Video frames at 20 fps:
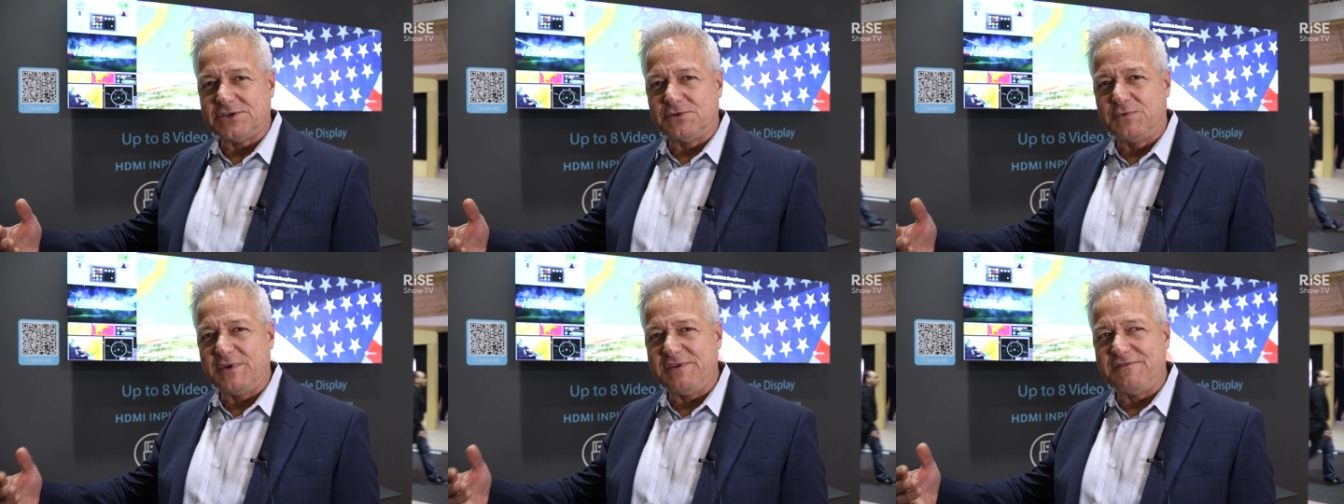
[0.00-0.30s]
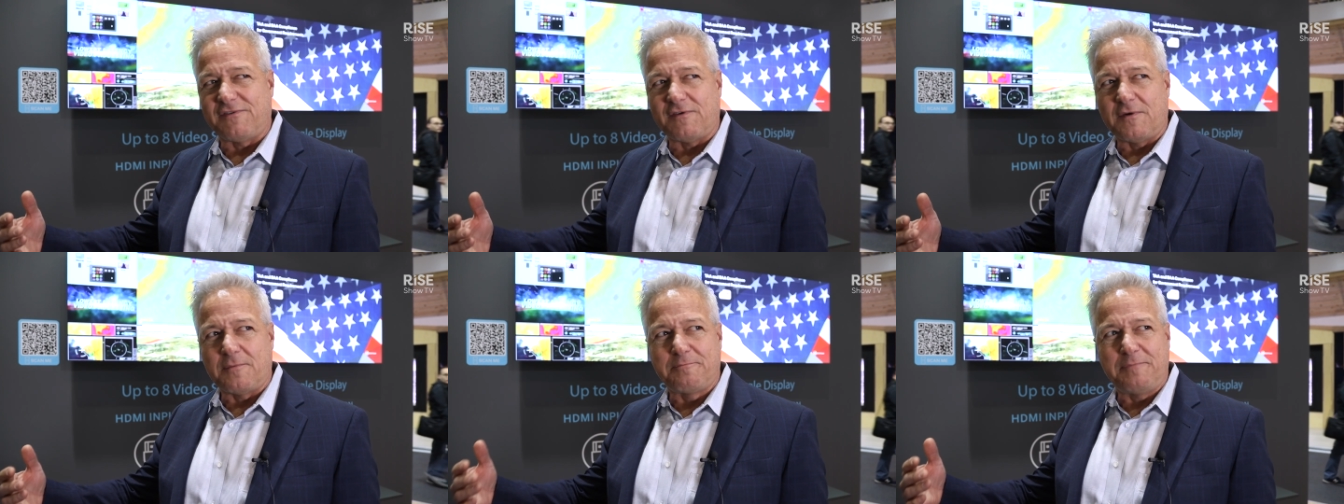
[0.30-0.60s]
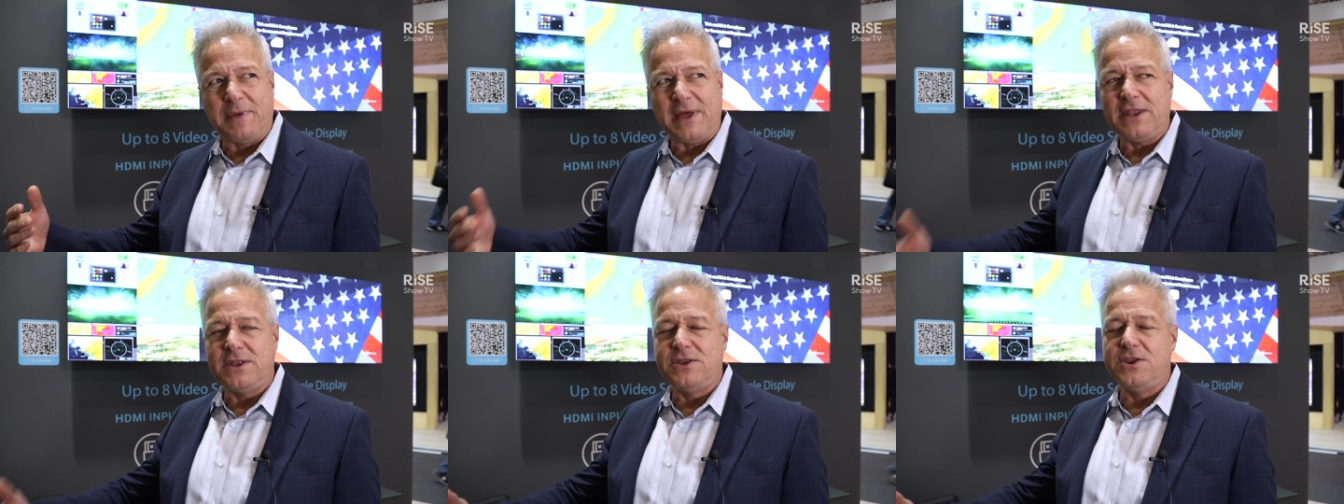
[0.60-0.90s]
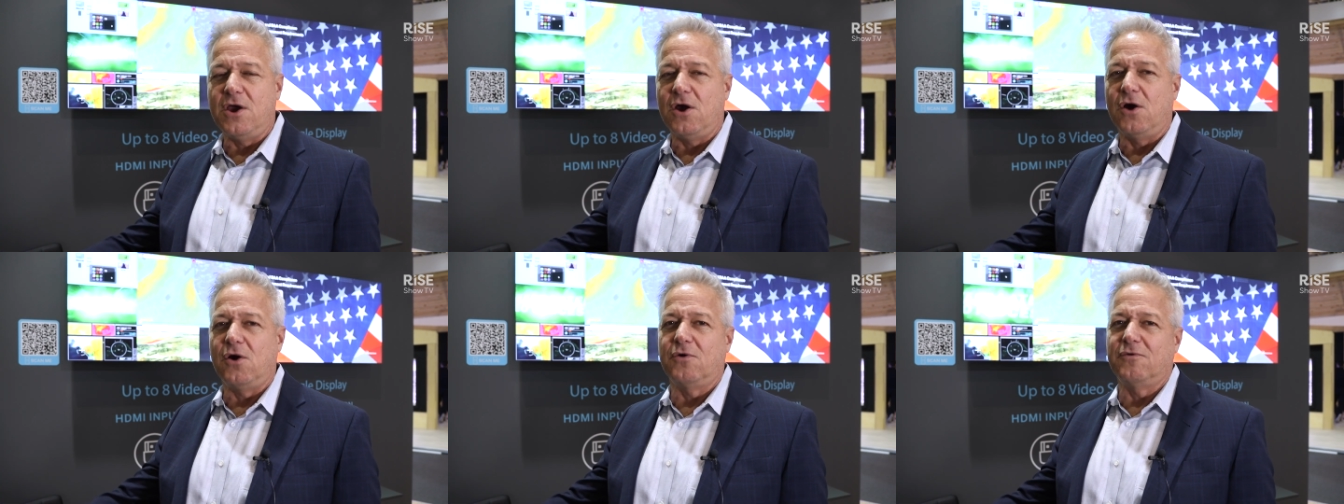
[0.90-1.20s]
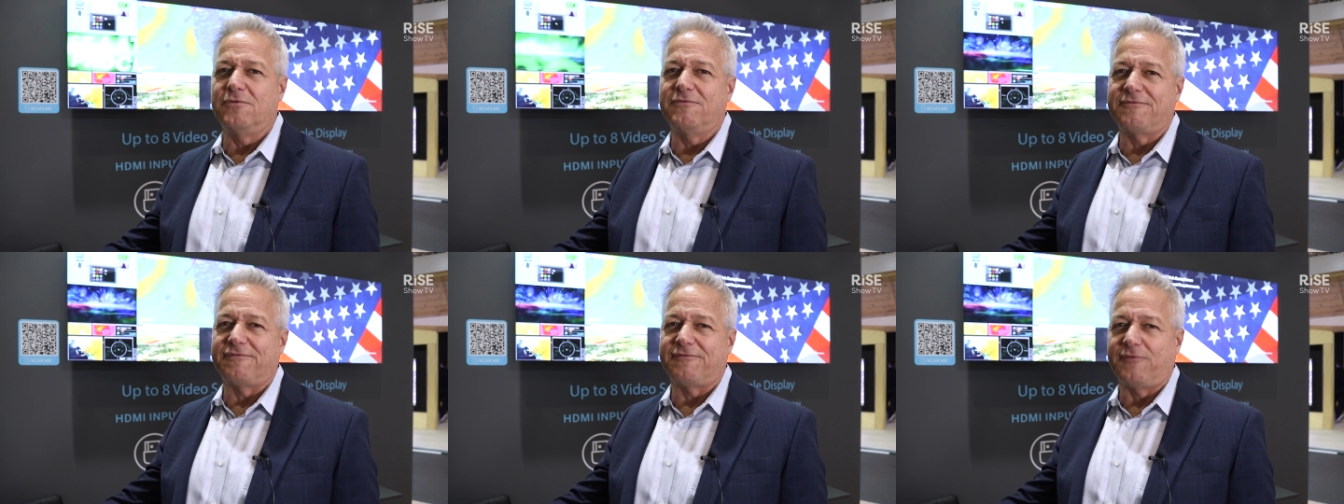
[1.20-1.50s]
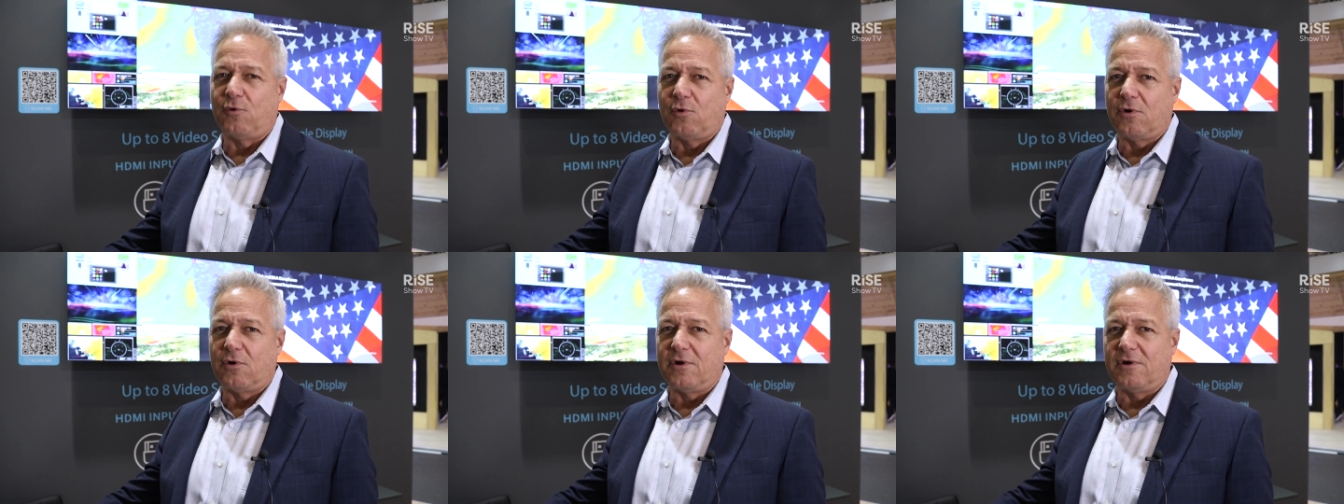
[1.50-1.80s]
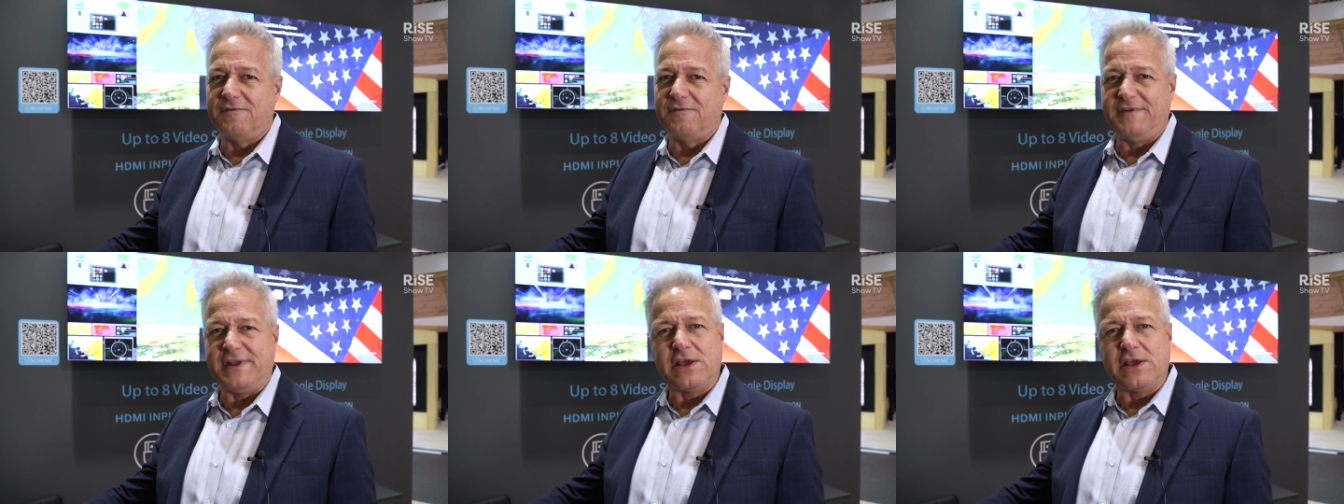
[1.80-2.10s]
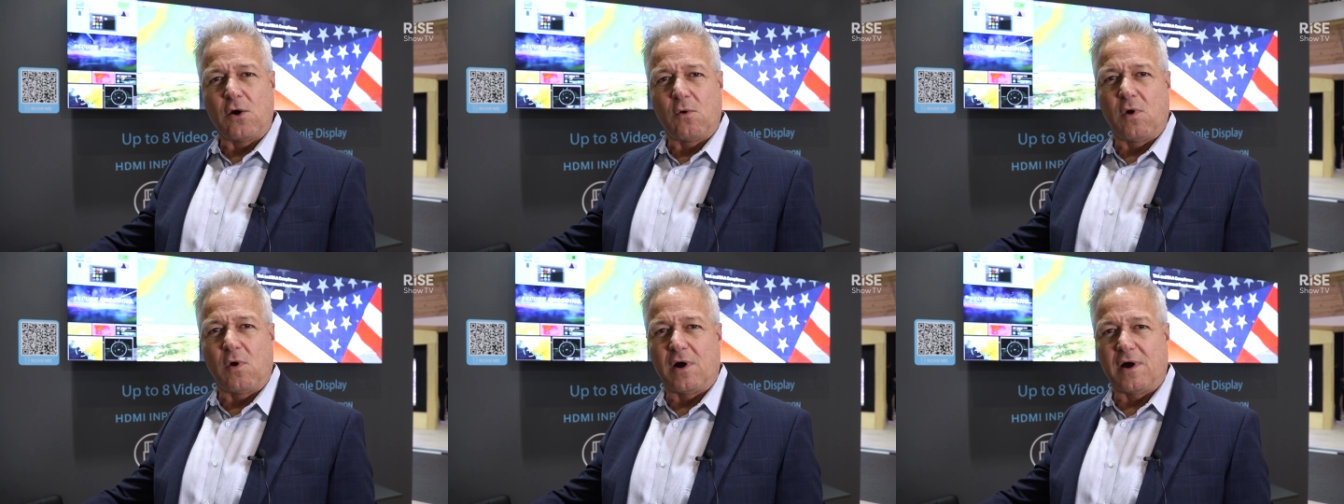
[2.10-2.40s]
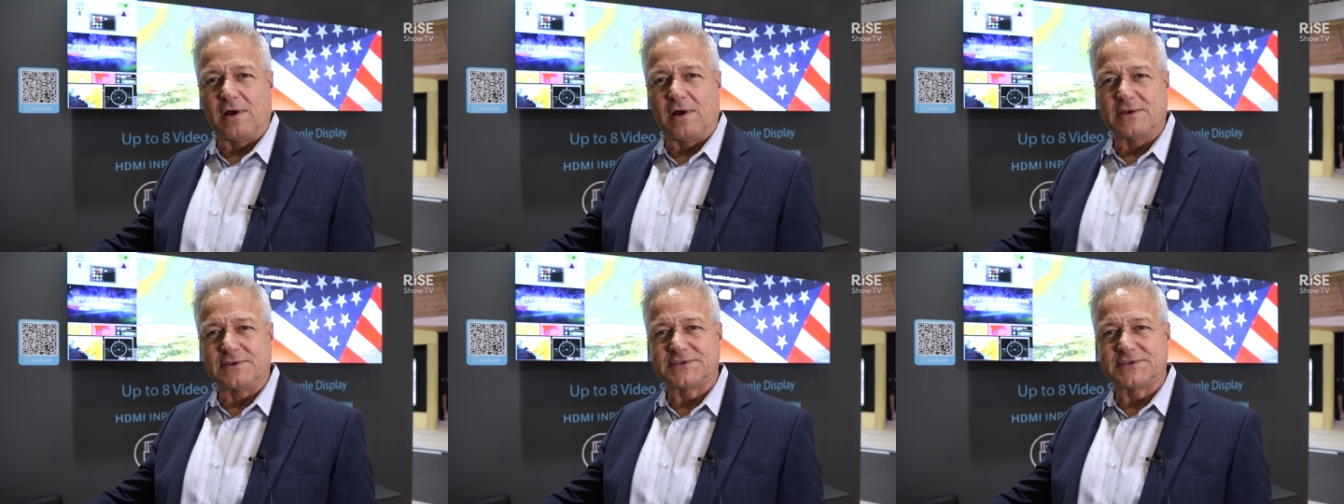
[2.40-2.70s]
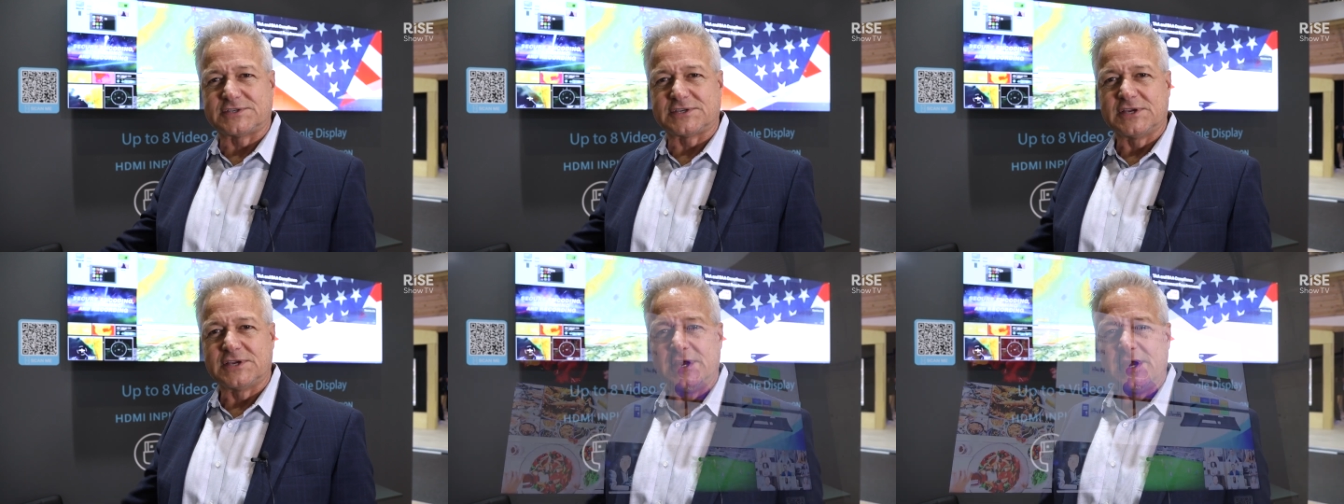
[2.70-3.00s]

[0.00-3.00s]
We've been known for video walls,